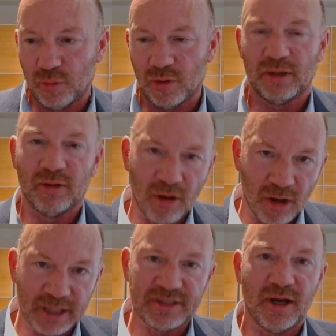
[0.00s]
tort
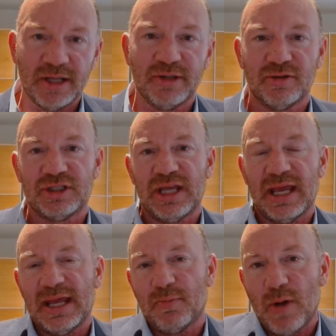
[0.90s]
law to
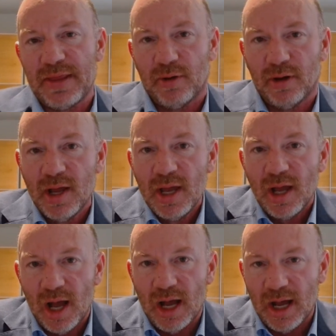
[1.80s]
understand whether
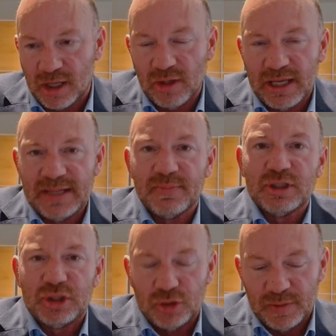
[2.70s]
a claim
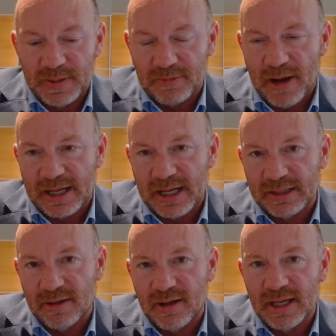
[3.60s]
should be recognized.
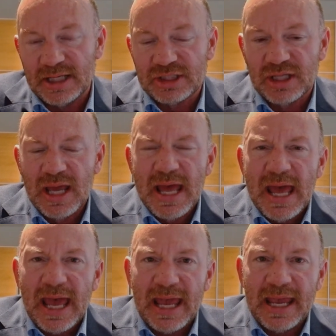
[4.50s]

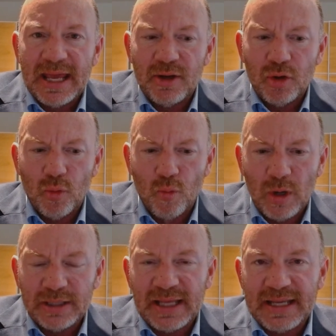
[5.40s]
And
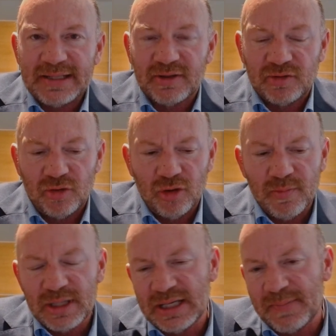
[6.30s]
what they
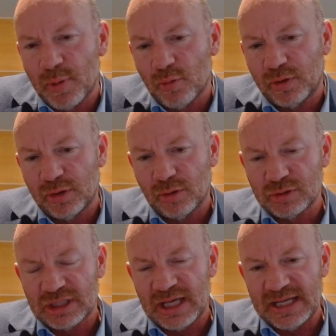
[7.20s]
determined in both of
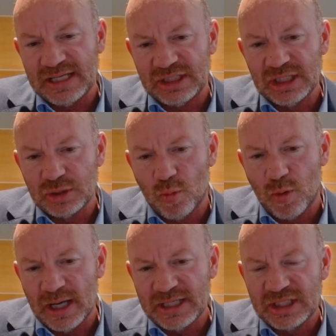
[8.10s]
those cases
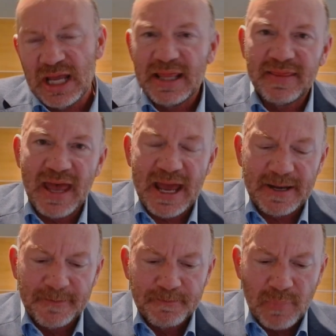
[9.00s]
was
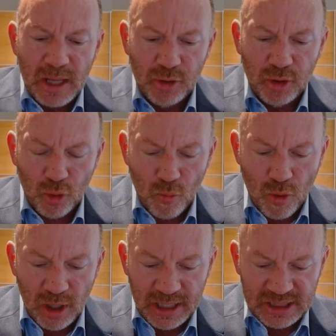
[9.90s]
that there
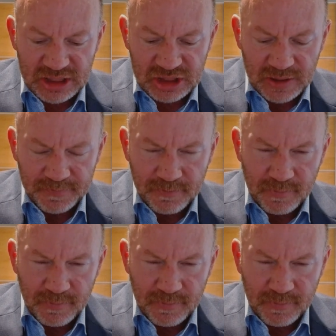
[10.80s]
was,